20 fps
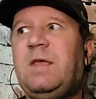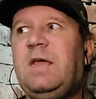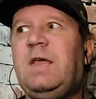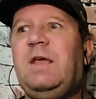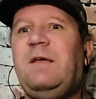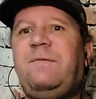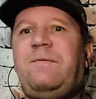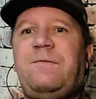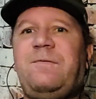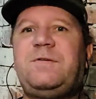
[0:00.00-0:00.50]

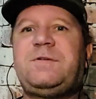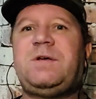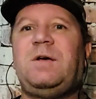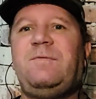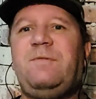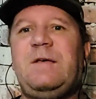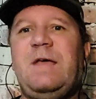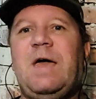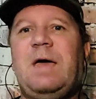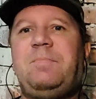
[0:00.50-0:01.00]
If
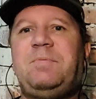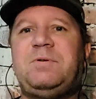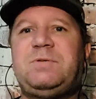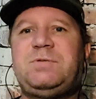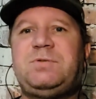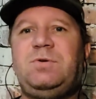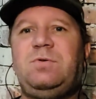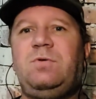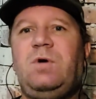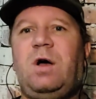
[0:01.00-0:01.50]
something happens
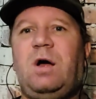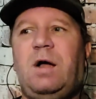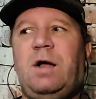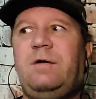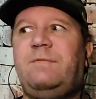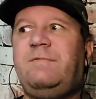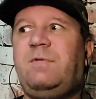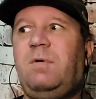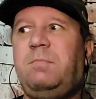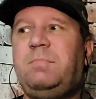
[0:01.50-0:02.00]
to
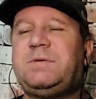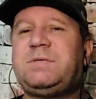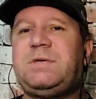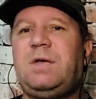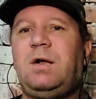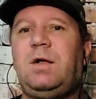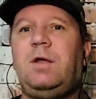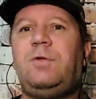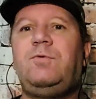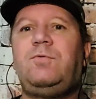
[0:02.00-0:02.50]
Aaron
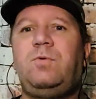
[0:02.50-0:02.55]
Wan-Bissaka,